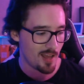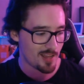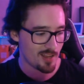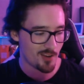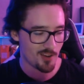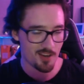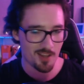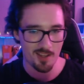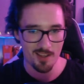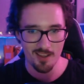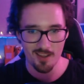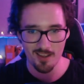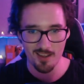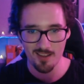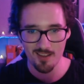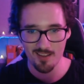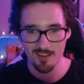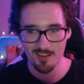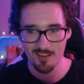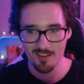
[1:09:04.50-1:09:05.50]
a
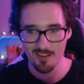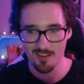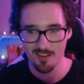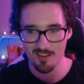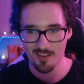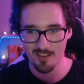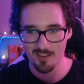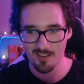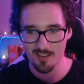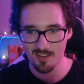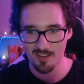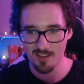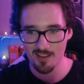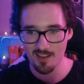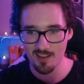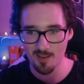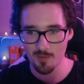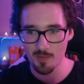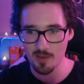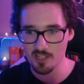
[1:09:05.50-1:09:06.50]

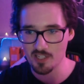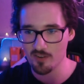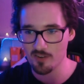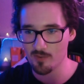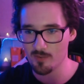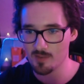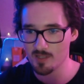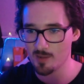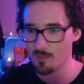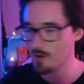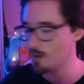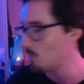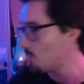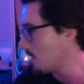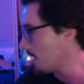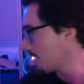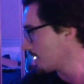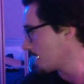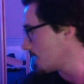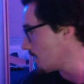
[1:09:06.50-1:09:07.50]
picture from someone a
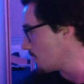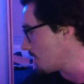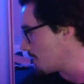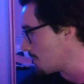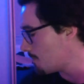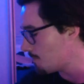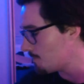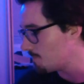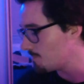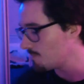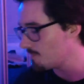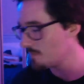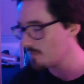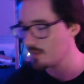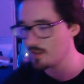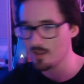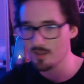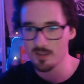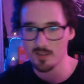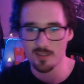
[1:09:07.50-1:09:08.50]
while ago
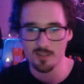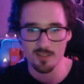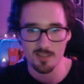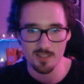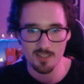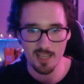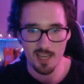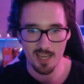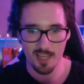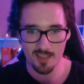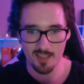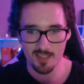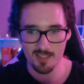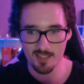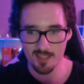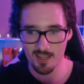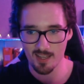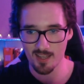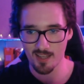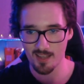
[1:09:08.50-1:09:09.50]
saying
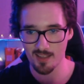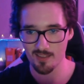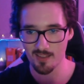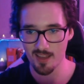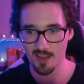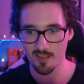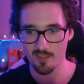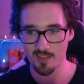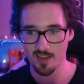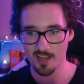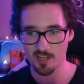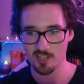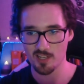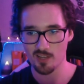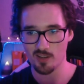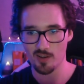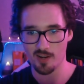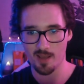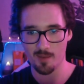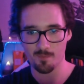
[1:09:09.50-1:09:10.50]
that they actually
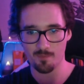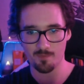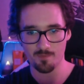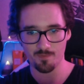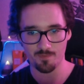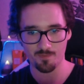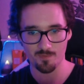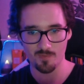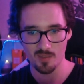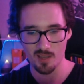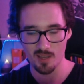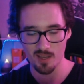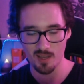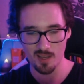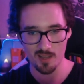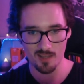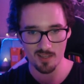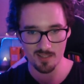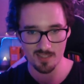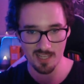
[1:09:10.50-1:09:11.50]
got a
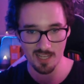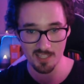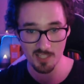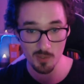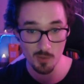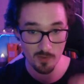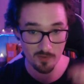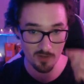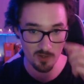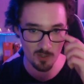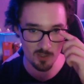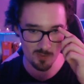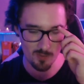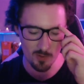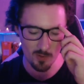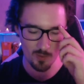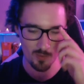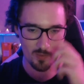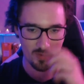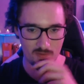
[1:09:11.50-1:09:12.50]
tattoo of a
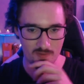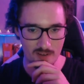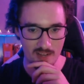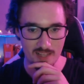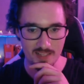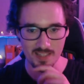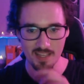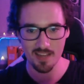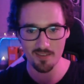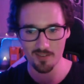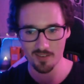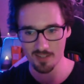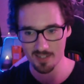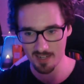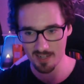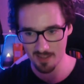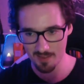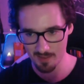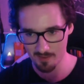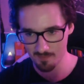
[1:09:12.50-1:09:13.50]
cosmonaut with "Fly Safe"
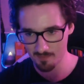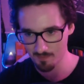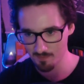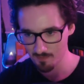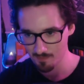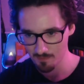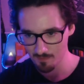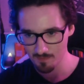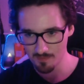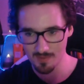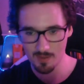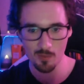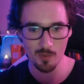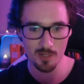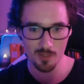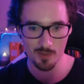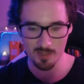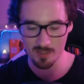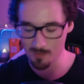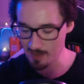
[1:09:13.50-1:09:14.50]
underneath it,
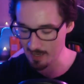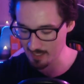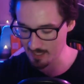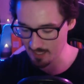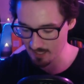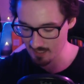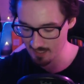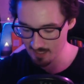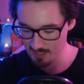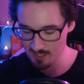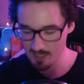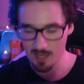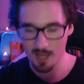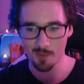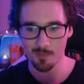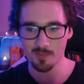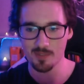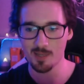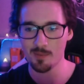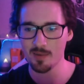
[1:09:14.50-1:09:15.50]
which was amazing.
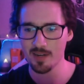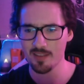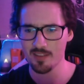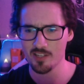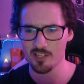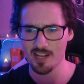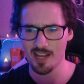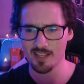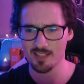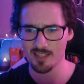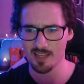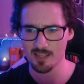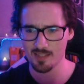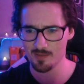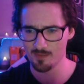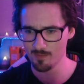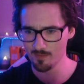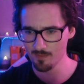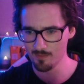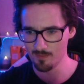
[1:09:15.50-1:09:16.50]
Somebody in the chat
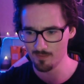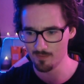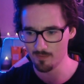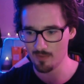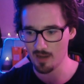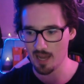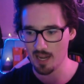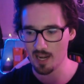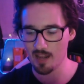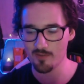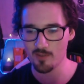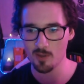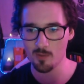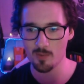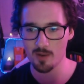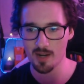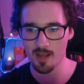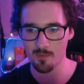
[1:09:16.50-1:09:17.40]
says, "I love you, but